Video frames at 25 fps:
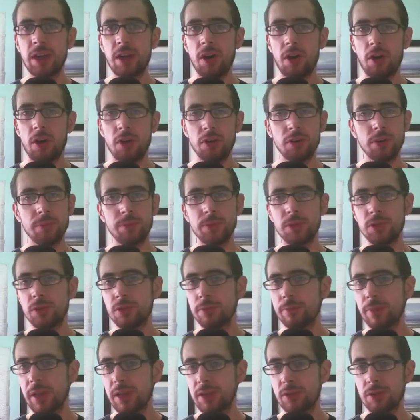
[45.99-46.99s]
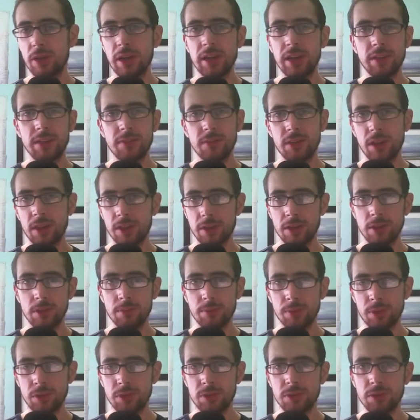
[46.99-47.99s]
on Ubuntu Mate or any of the other
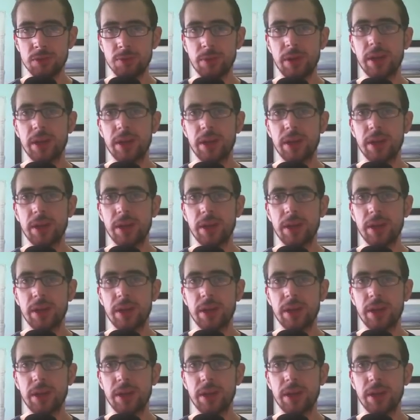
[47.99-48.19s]
Ubuntus